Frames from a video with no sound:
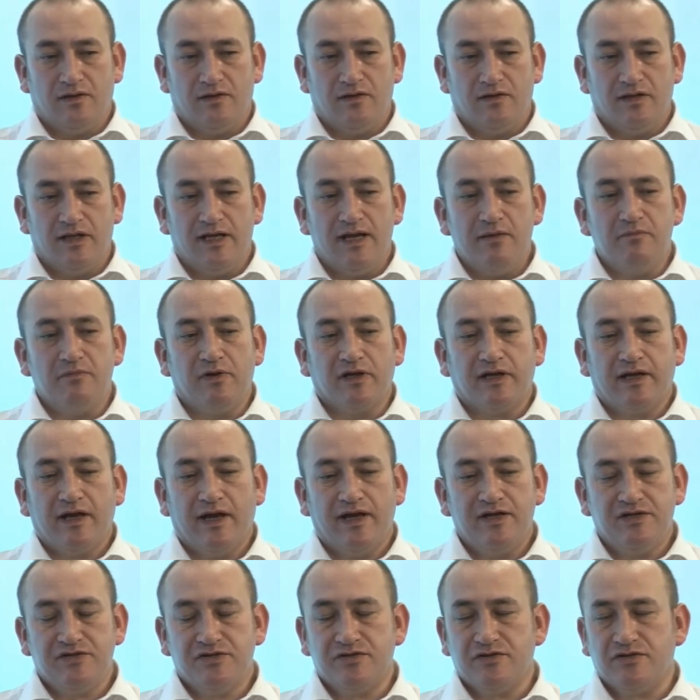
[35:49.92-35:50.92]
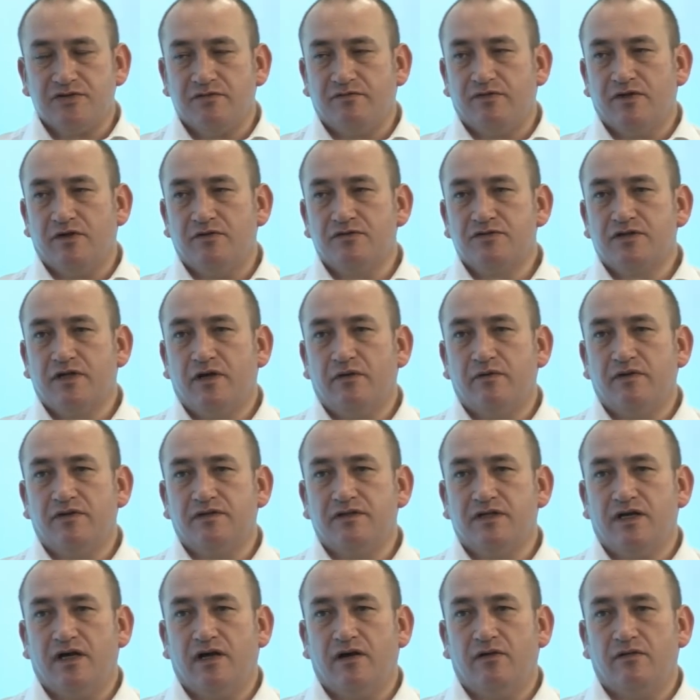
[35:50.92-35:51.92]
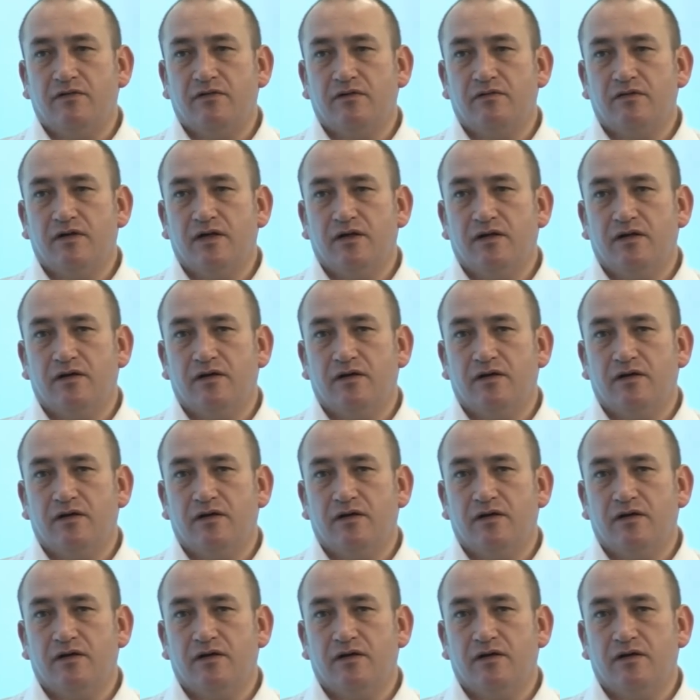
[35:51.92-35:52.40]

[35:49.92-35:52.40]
The implications of those going down,